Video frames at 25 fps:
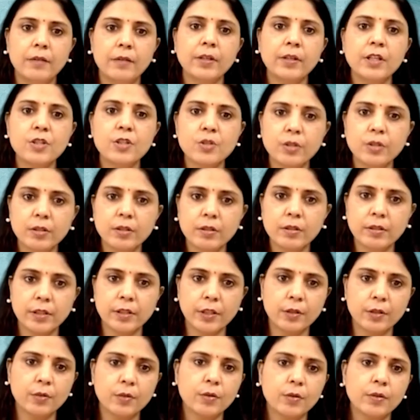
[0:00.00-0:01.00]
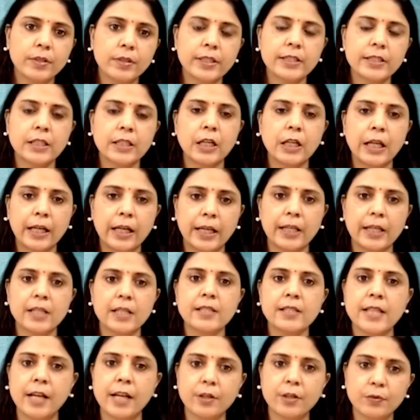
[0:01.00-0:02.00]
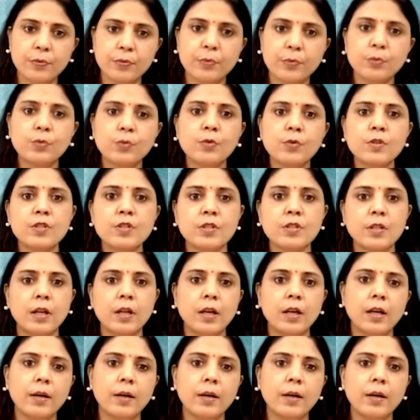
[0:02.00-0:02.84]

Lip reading: Religion, you know, these are again a set of rules